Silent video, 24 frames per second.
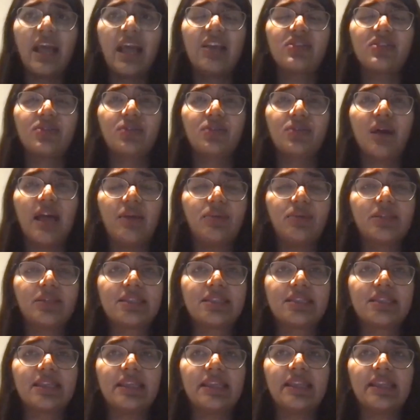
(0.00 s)
So I would
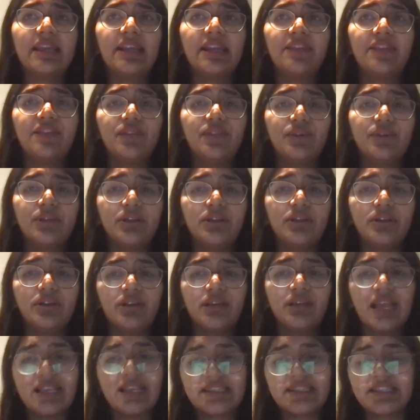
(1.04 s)
say that for
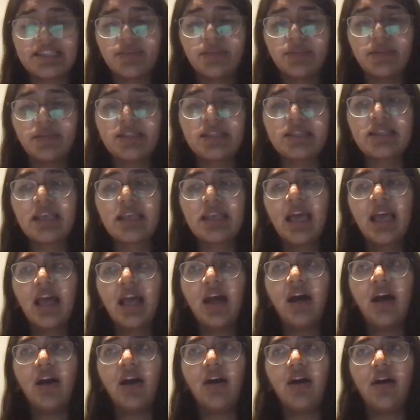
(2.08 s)
guesstimates,
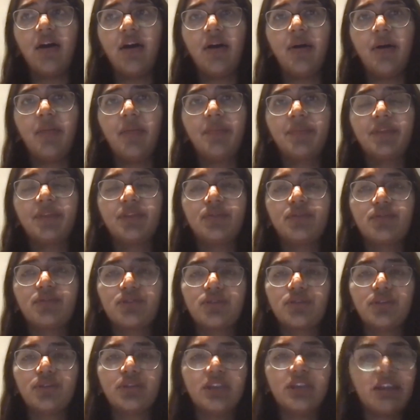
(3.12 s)
you
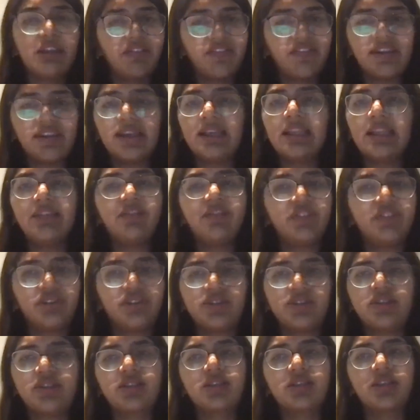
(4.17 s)
should definitely
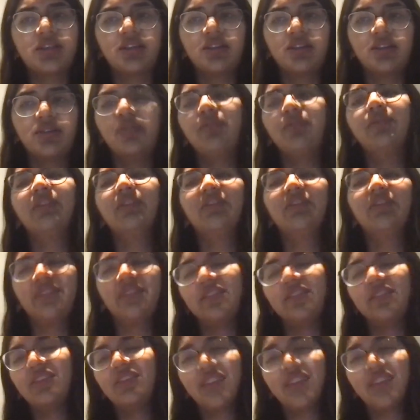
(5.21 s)
first, the
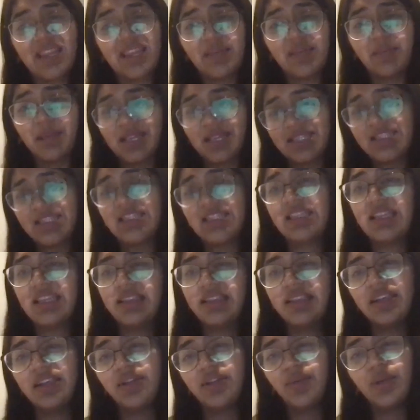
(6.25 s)
very basic thing
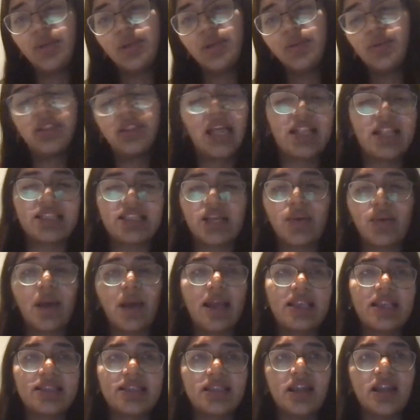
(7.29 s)
that you can do, and that's how
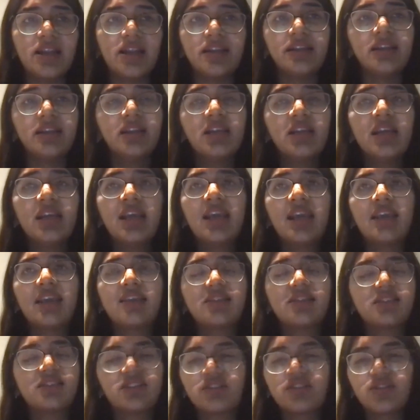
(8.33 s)
I started,
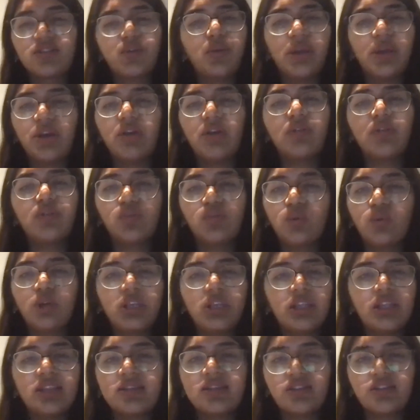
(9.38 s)
is just going on Google
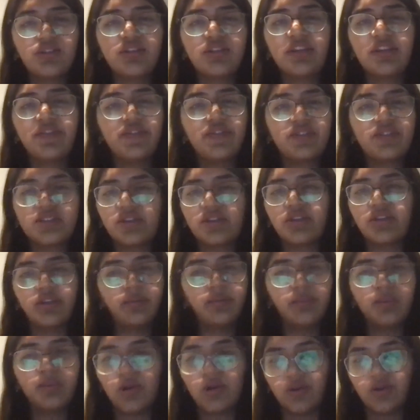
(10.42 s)
and searching for certain
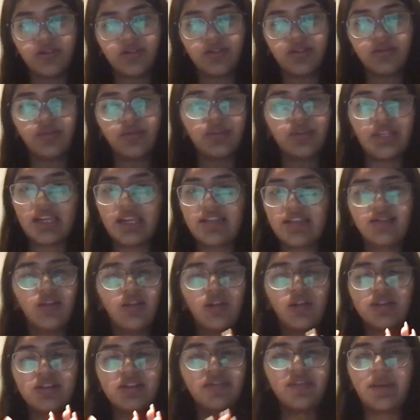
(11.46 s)
blogs. You know, there are
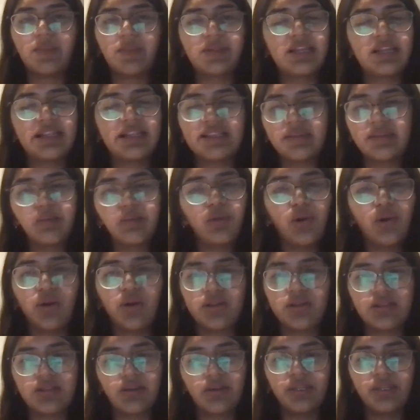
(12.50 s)
lots of websites and
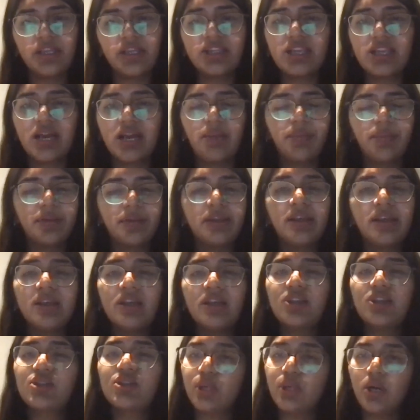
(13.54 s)
blogs out there jahan pe
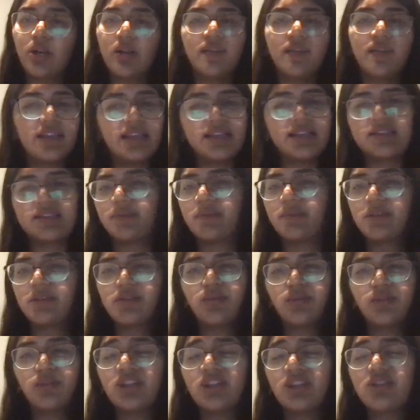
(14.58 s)
solved guesstimates
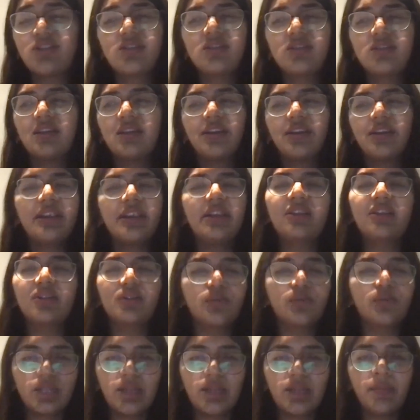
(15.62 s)
hote hain, and just read
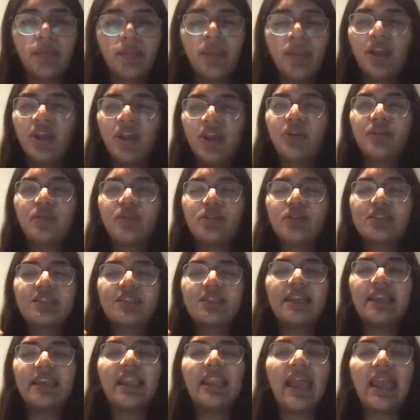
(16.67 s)
through them to just
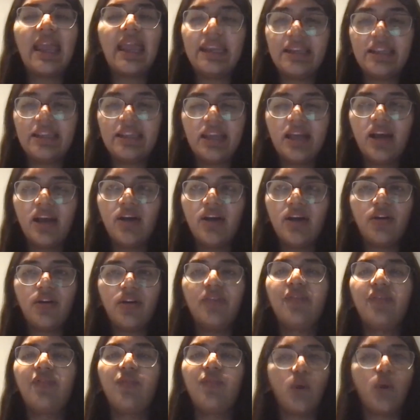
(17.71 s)
get an idea
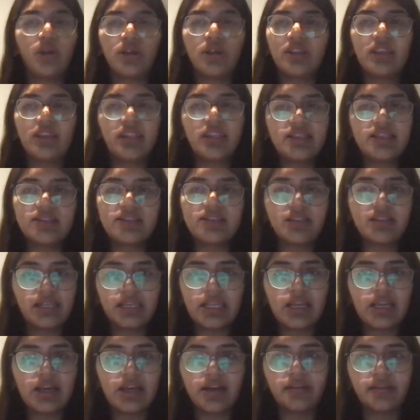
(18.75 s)
of what these
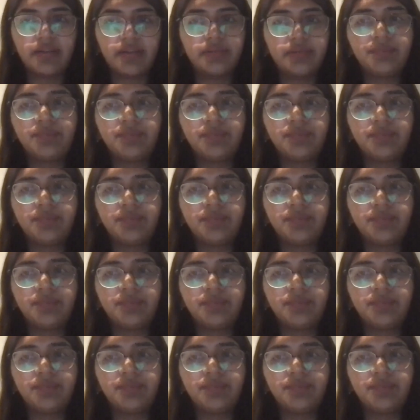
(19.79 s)
really are.